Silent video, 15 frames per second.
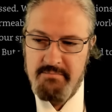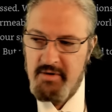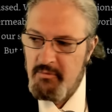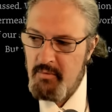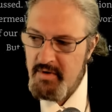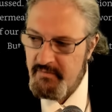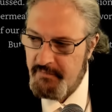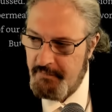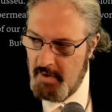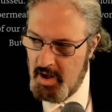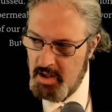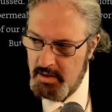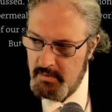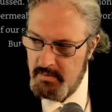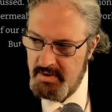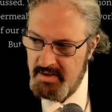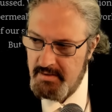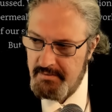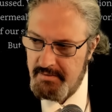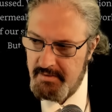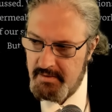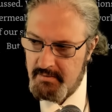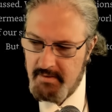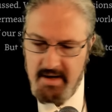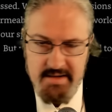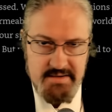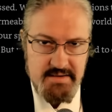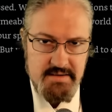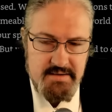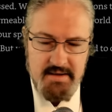But when following the
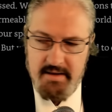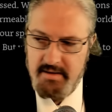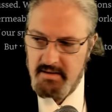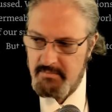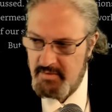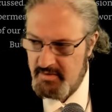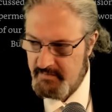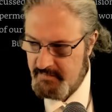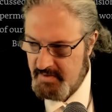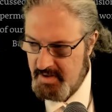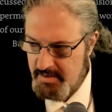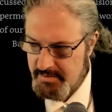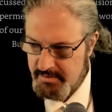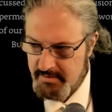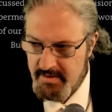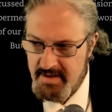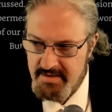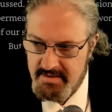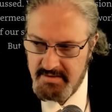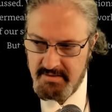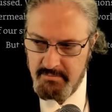crisis, talking about the financial crisis,